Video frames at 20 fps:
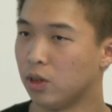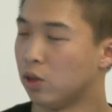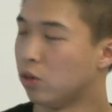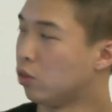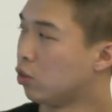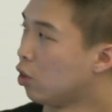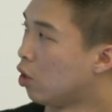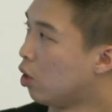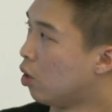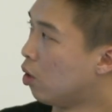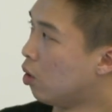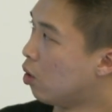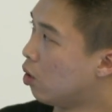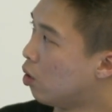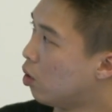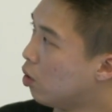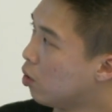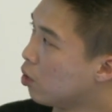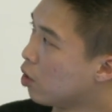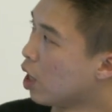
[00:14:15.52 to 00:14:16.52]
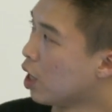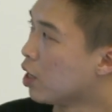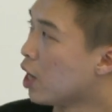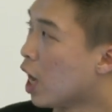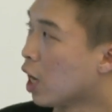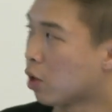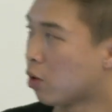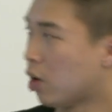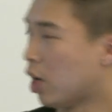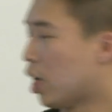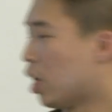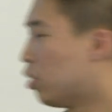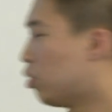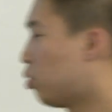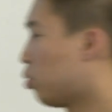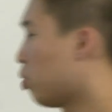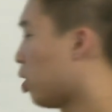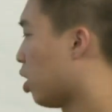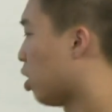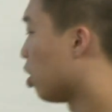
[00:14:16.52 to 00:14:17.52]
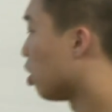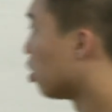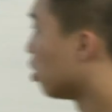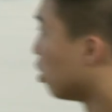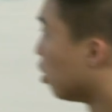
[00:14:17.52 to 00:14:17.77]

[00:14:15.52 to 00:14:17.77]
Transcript: So not quite n squared.